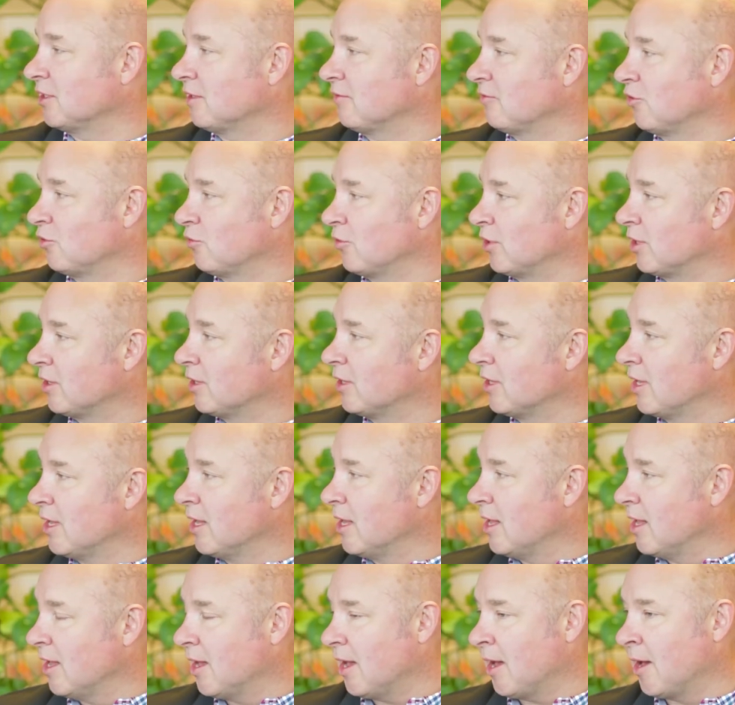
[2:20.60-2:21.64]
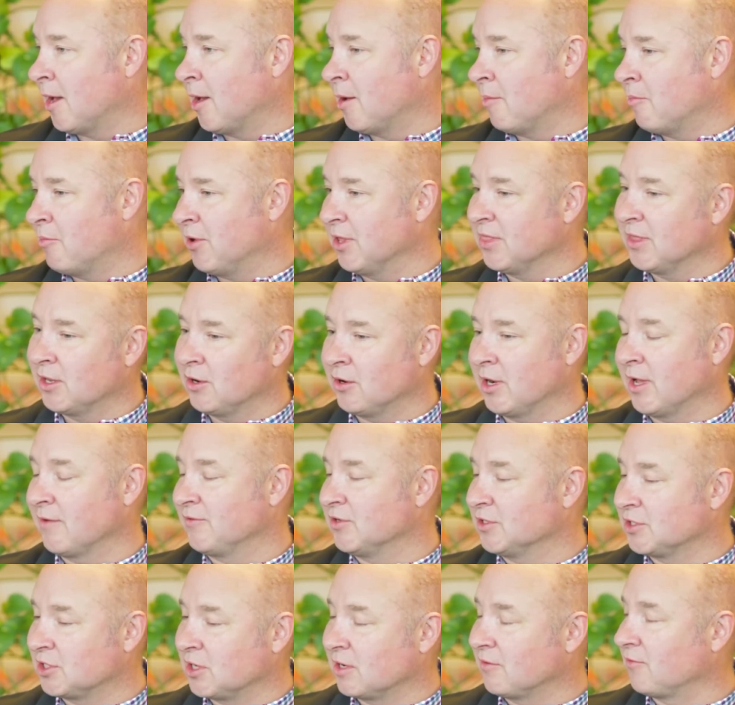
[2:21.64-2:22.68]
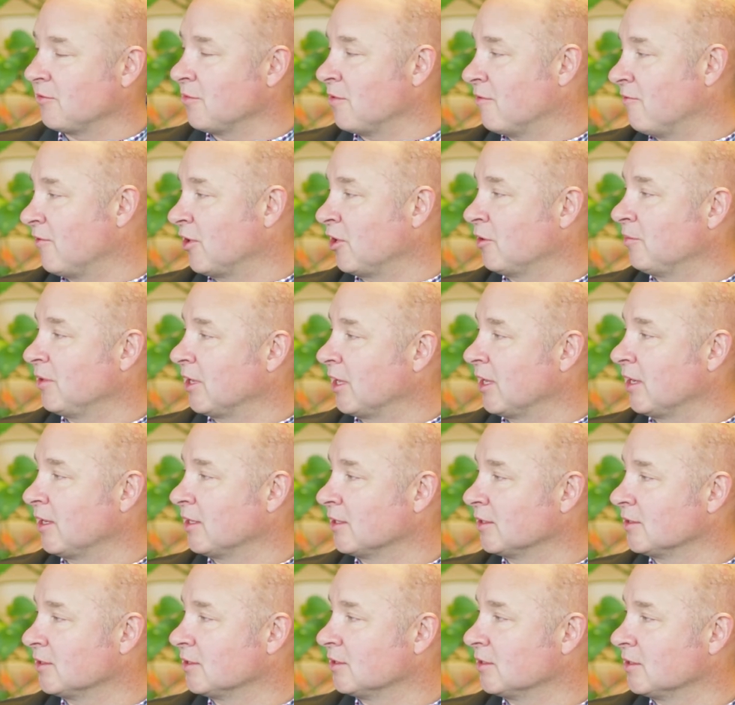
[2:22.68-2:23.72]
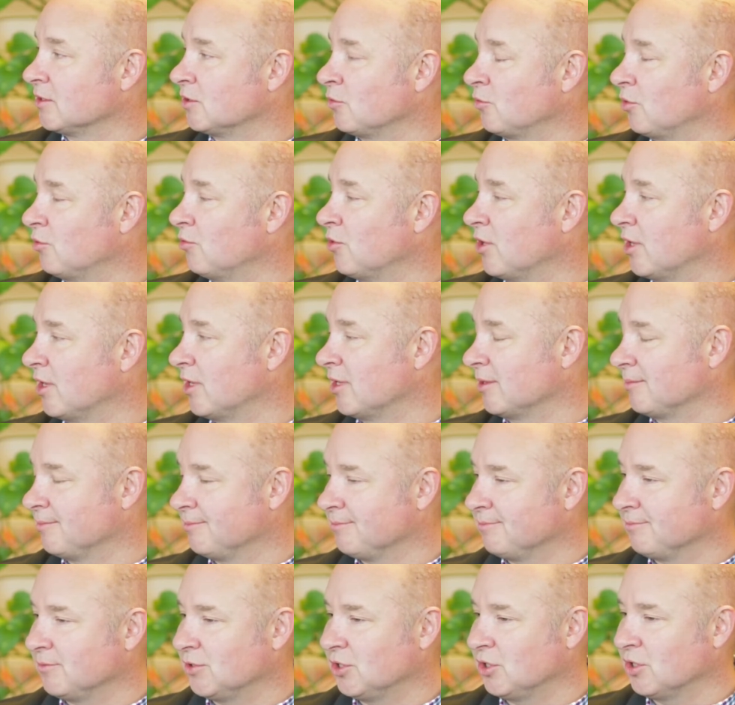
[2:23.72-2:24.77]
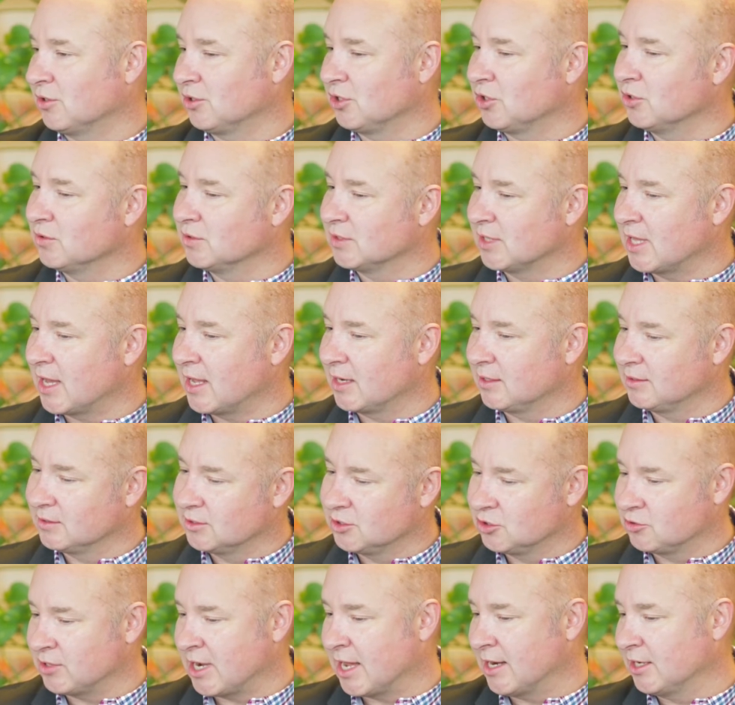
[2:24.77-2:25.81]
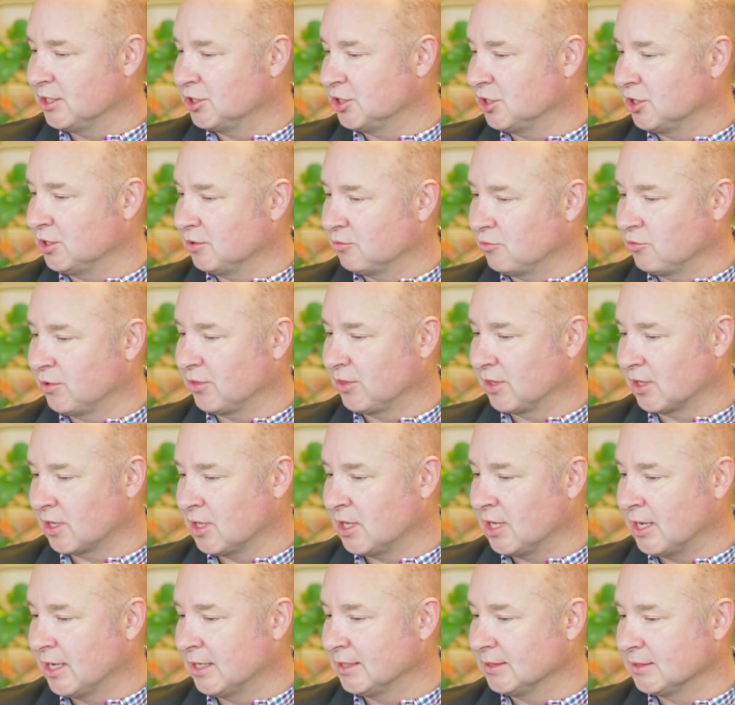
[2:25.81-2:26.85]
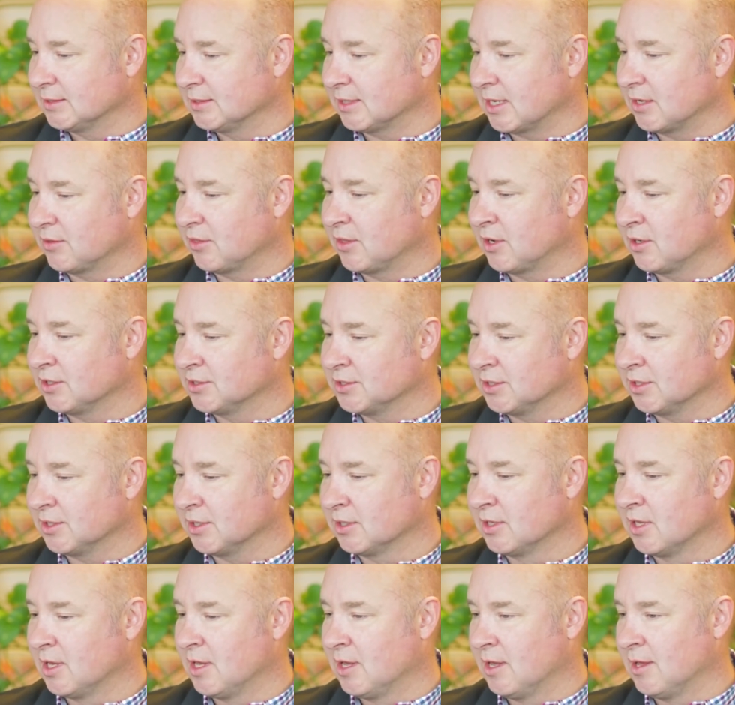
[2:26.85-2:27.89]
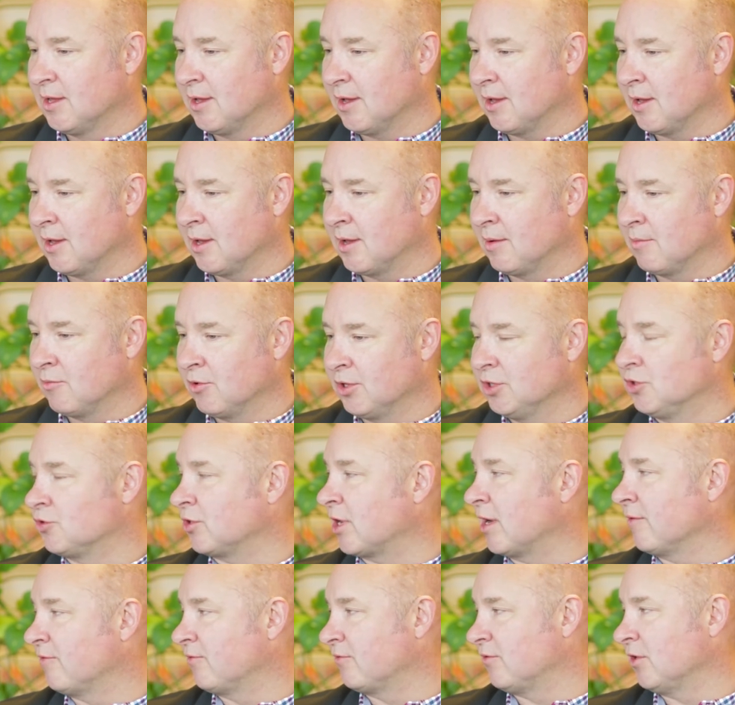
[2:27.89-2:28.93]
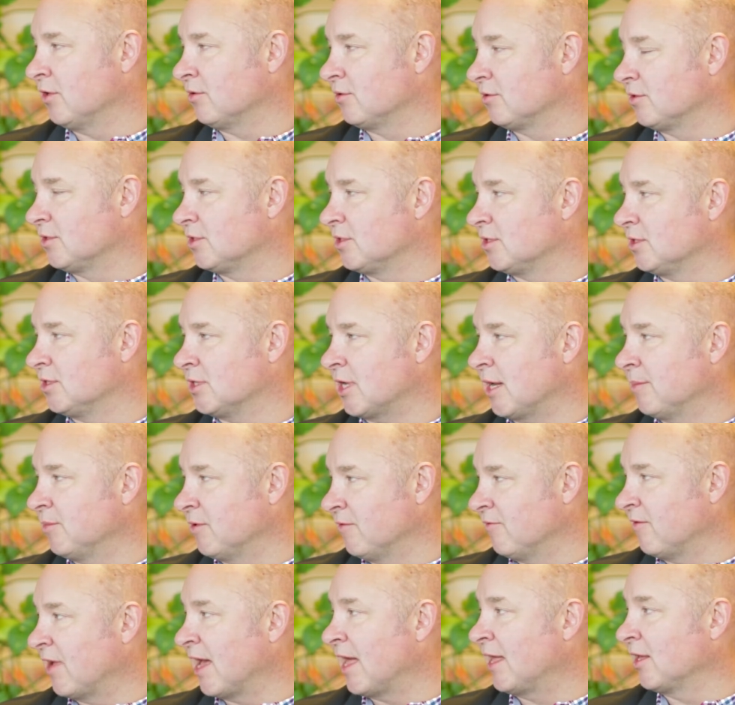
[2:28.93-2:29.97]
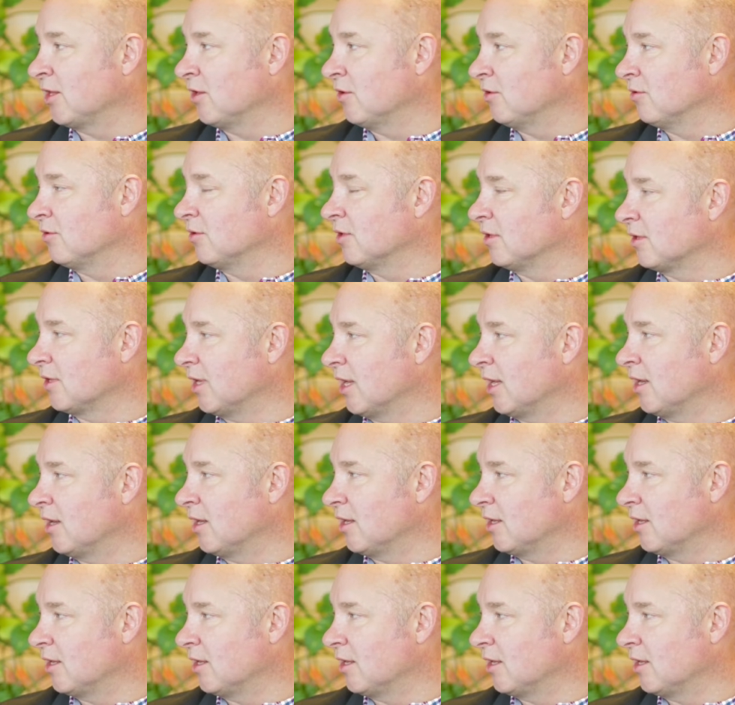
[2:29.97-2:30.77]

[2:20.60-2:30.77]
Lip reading: in, if you will, but they don't have to start from the very beginning. So we want to use that strategy with the clients out there to really drive time to value in